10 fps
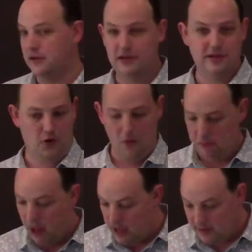It's a
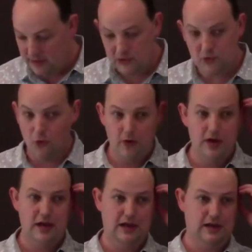compelling
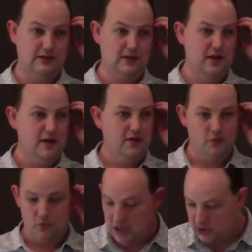story. It is
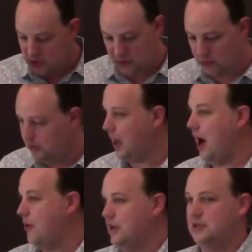rich with
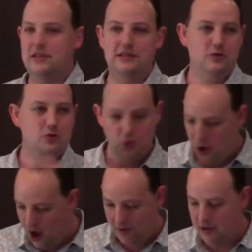characters and
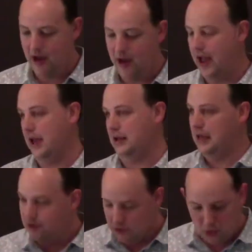drama and
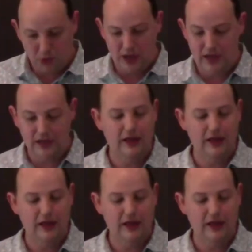intrigue.